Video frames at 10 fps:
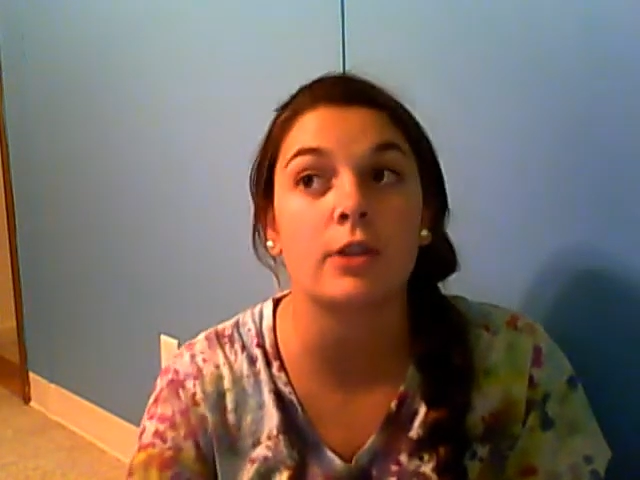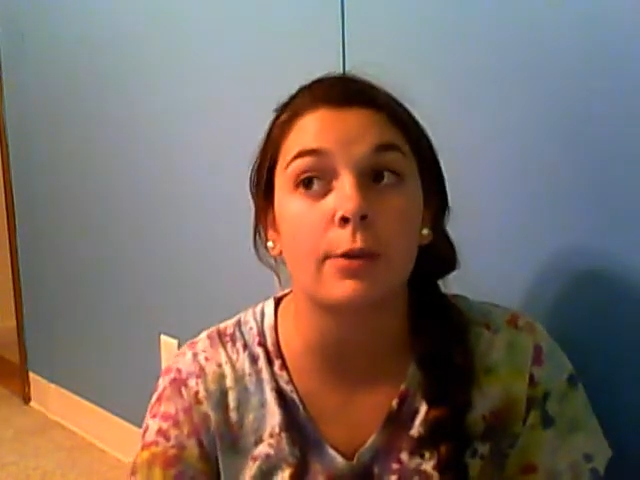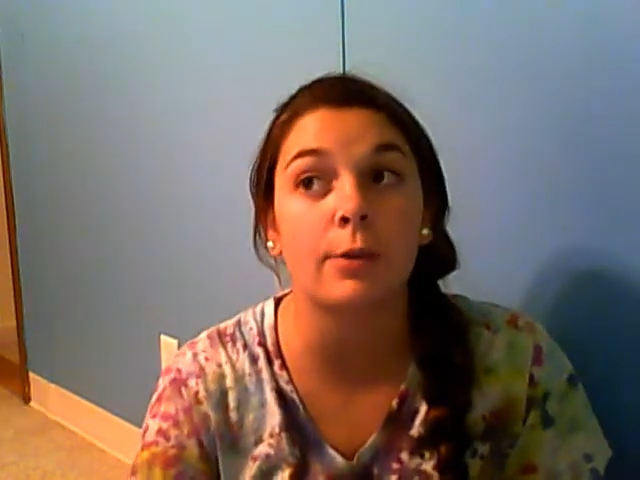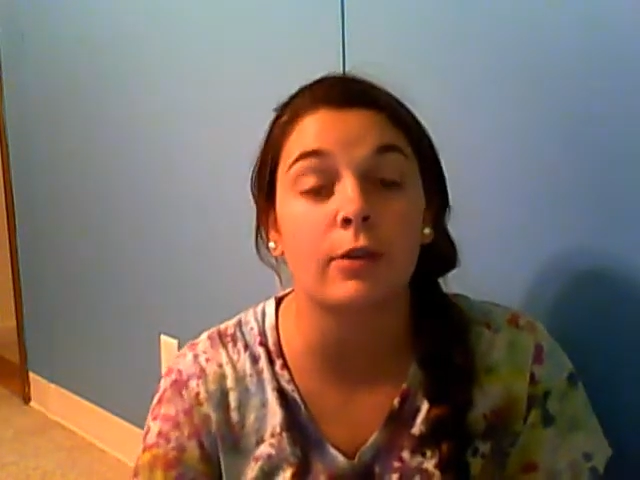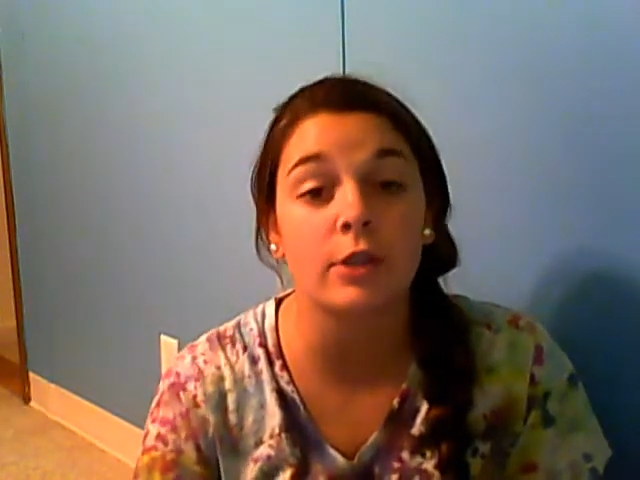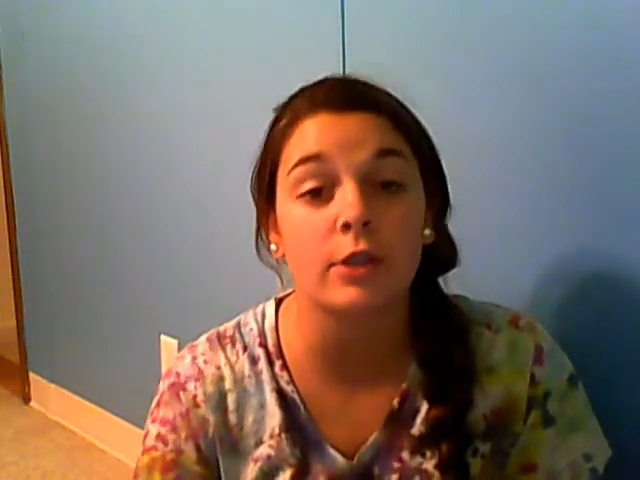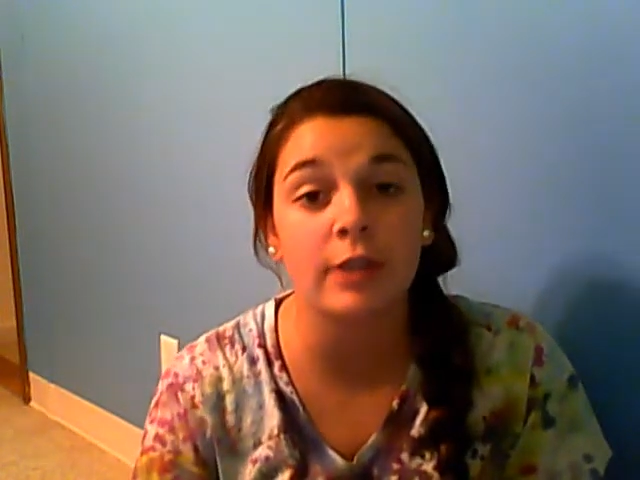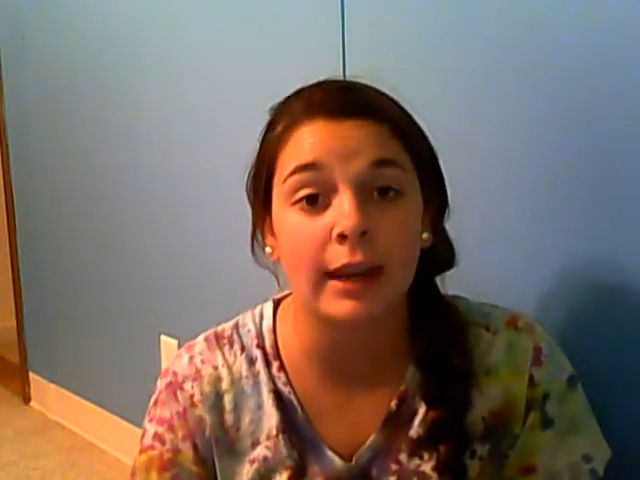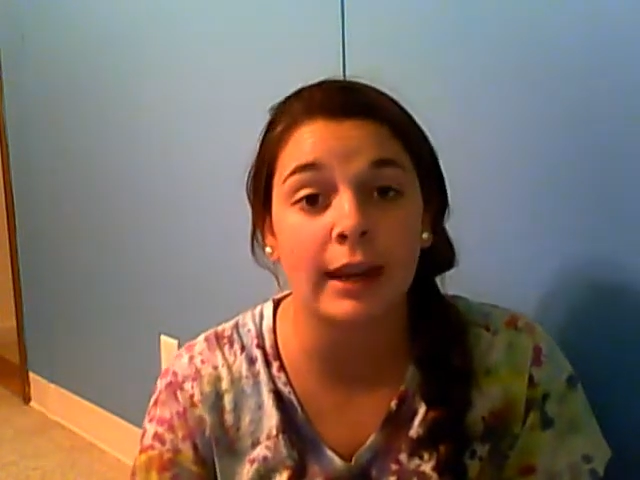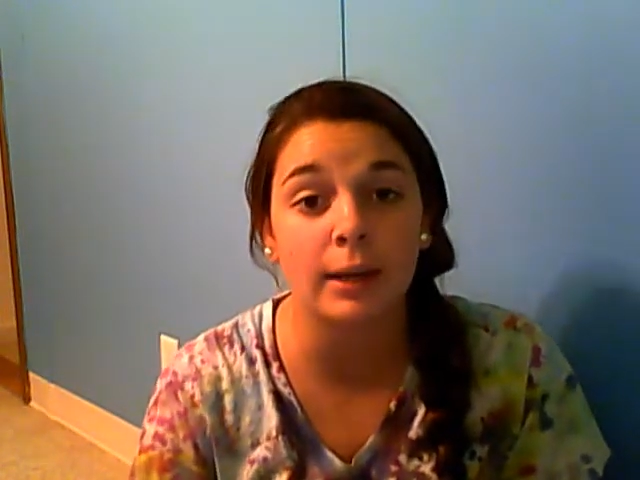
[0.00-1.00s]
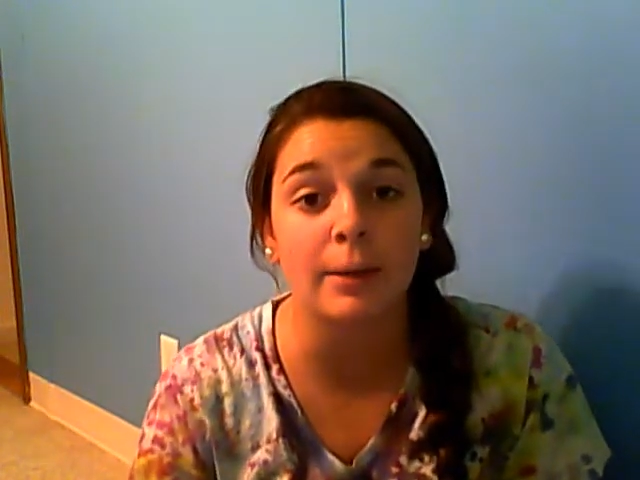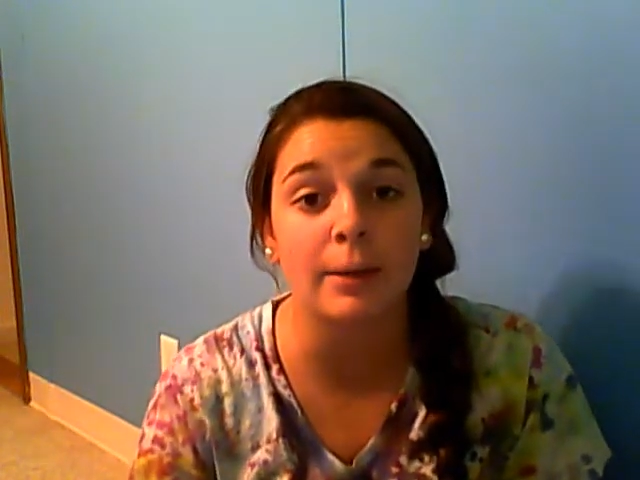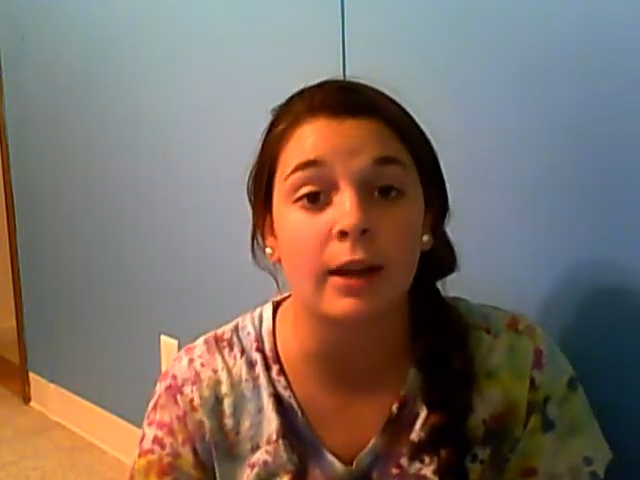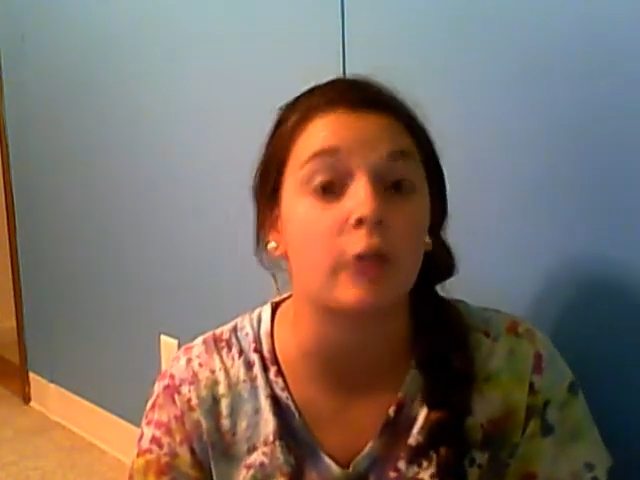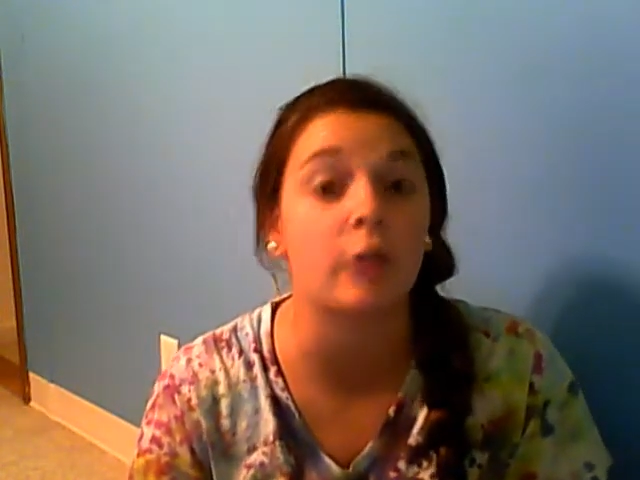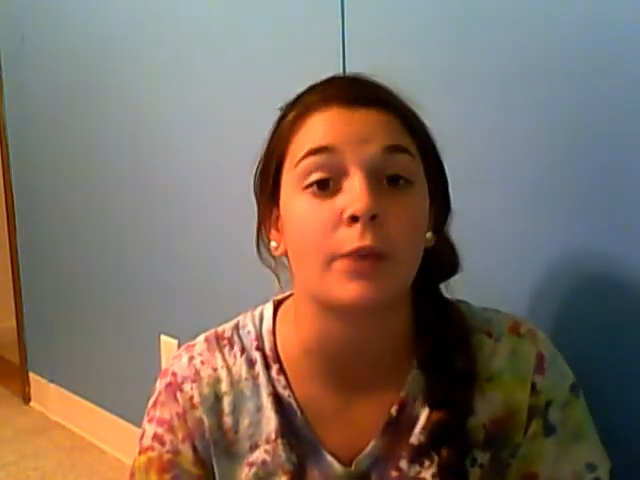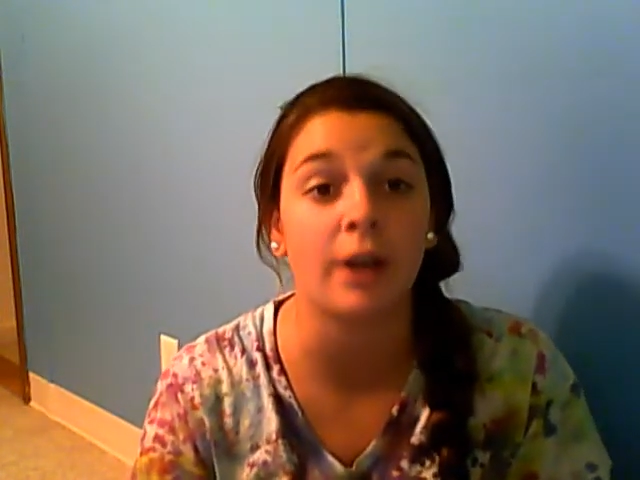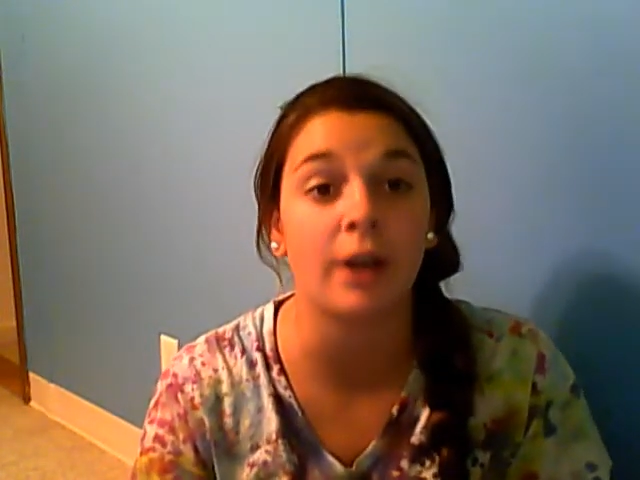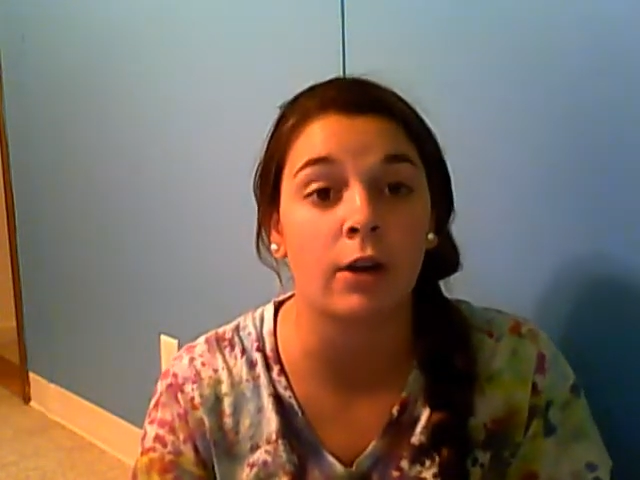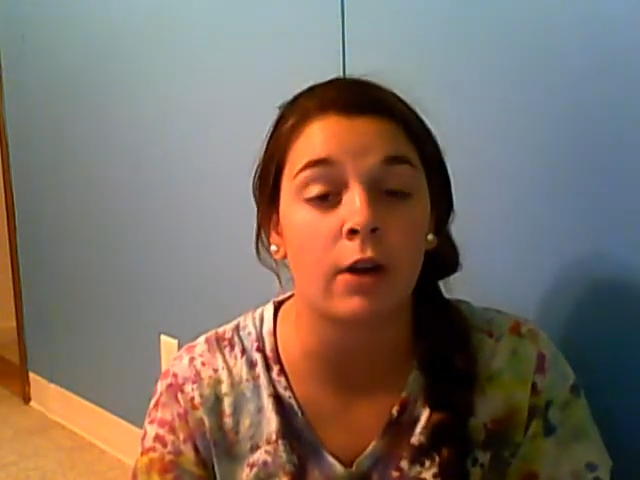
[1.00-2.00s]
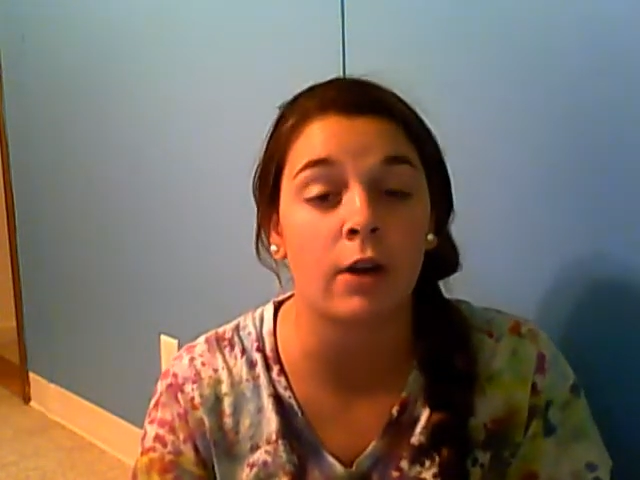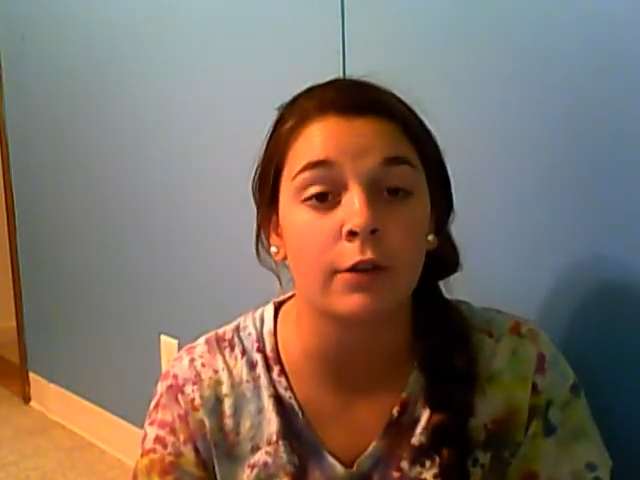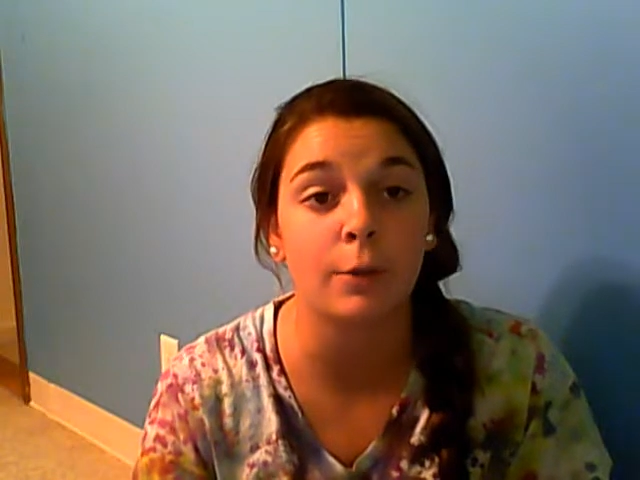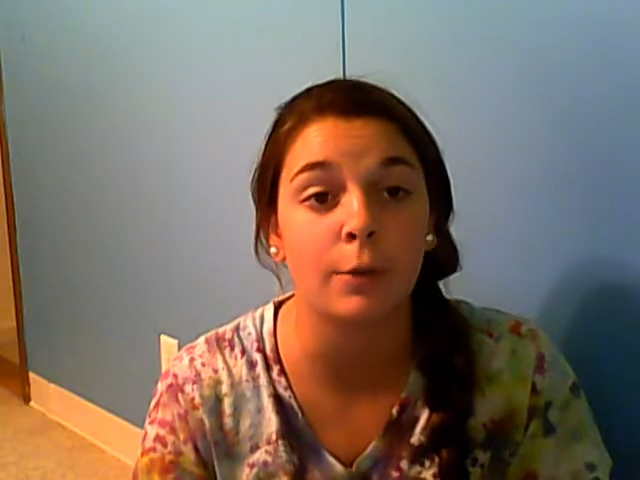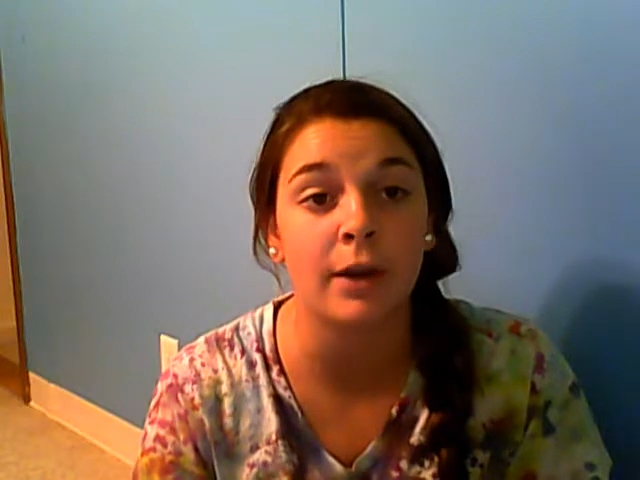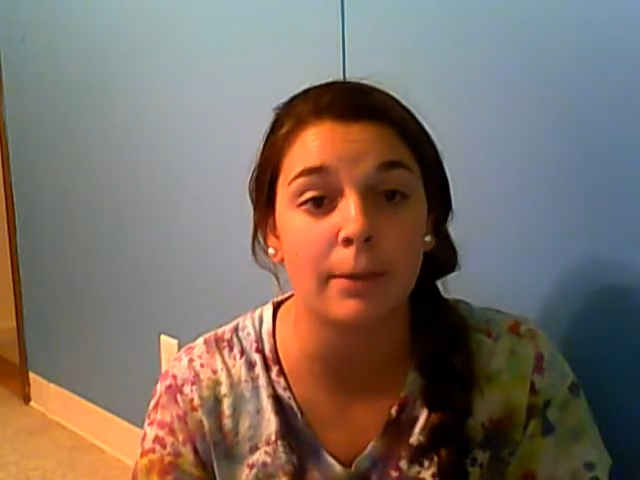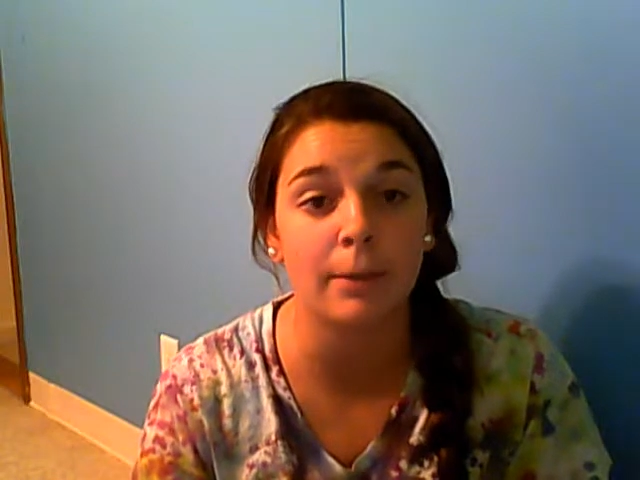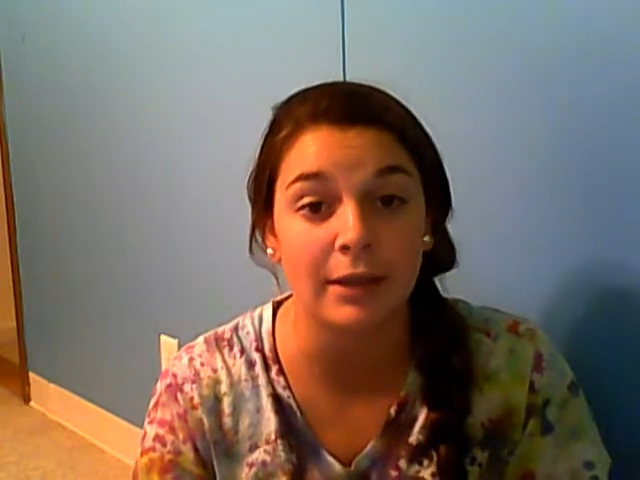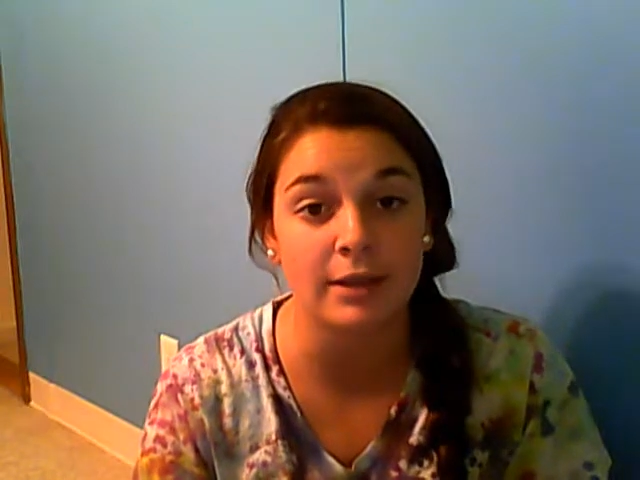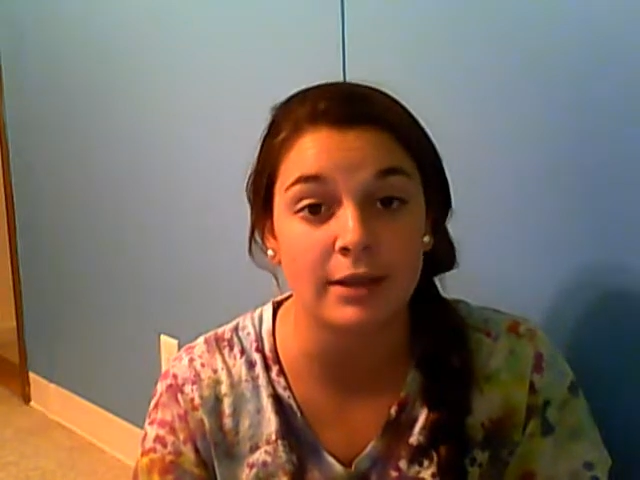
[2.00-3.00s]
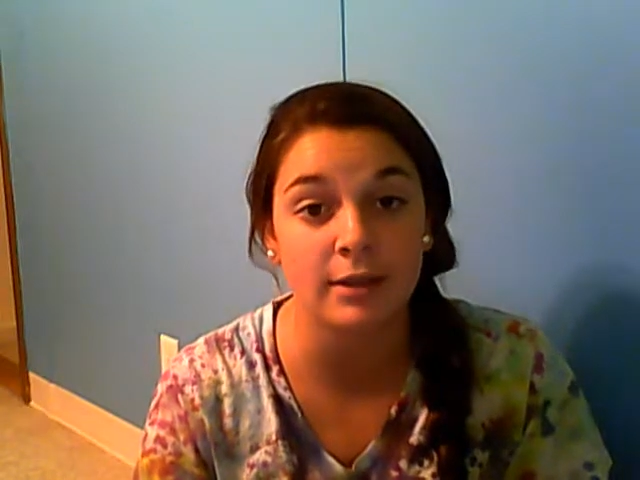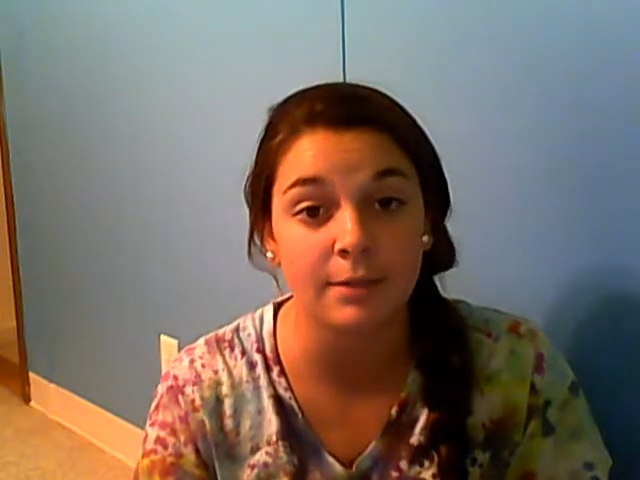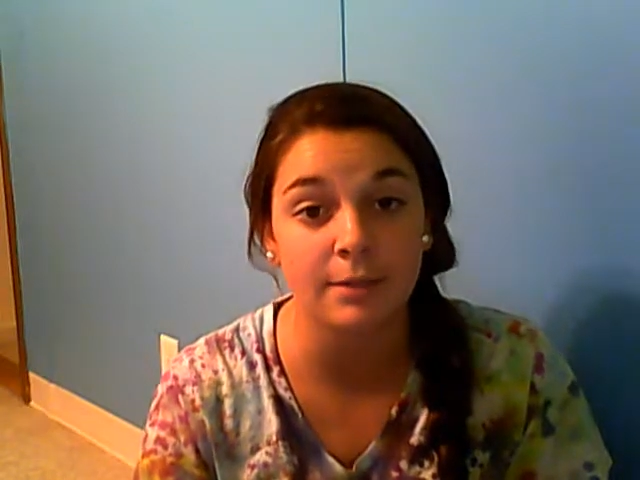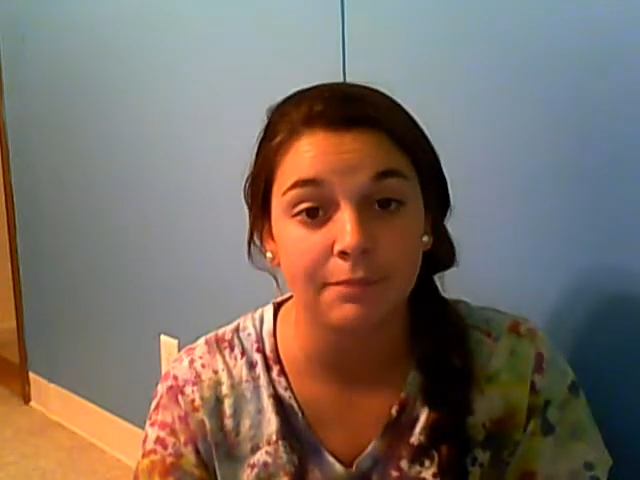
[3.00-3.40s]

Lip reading: They were originally $80, but I had a $20 off coupon at Macy's.